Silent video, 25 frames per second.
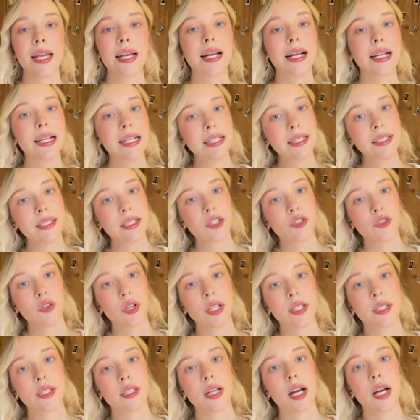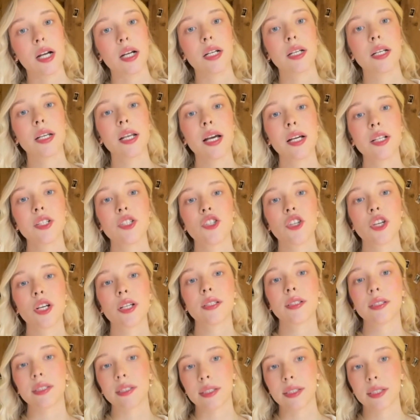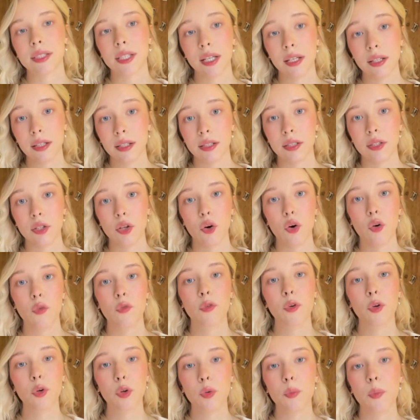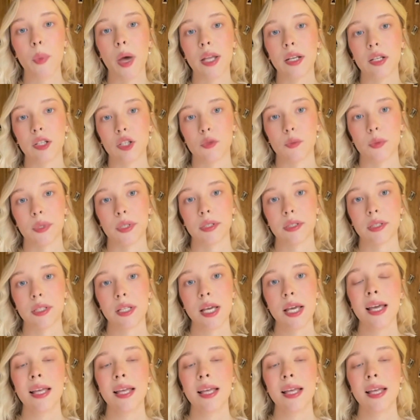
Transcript: Clean streets are not just a sign of good management,